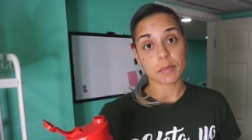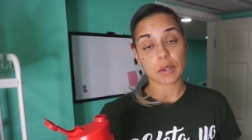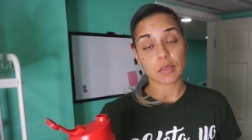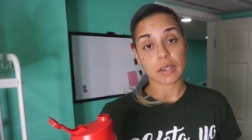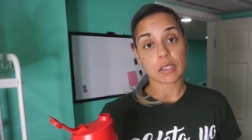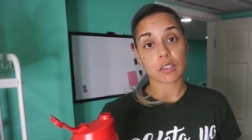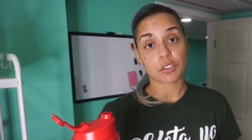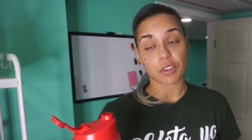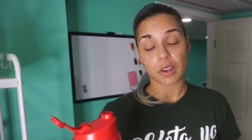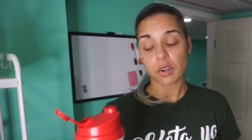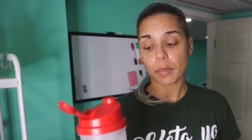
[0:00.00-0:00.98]
of my regular
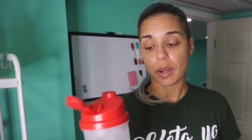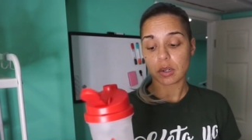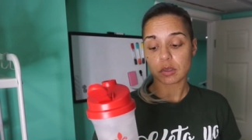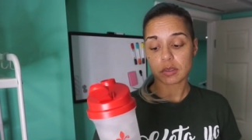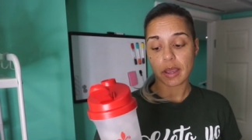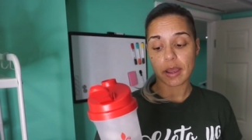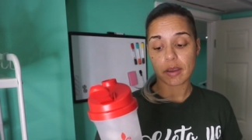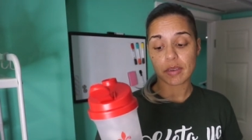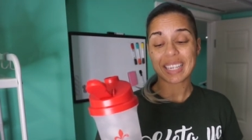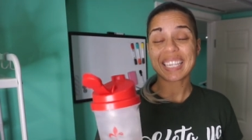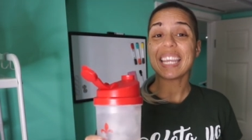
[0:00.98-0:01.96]
shaker bottles
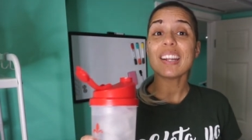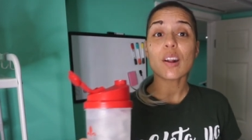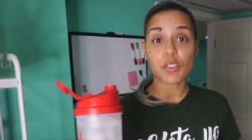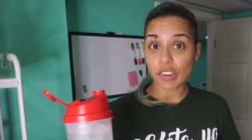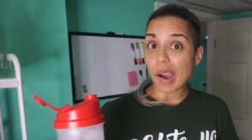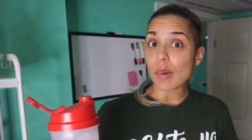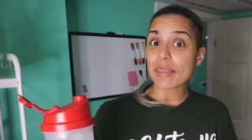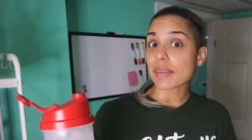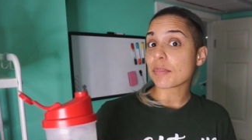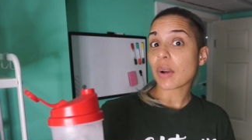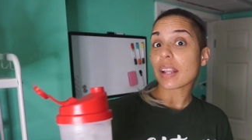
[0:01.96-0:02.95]
have keto chow
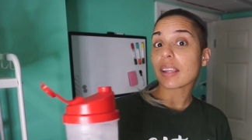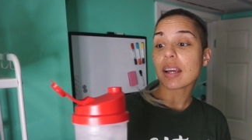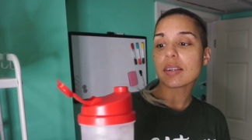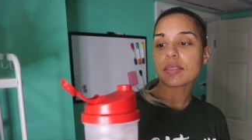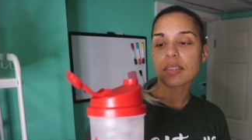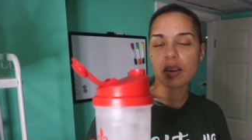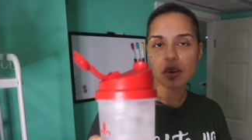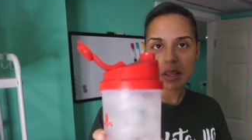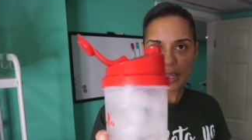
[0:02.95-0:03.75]
in them right now, so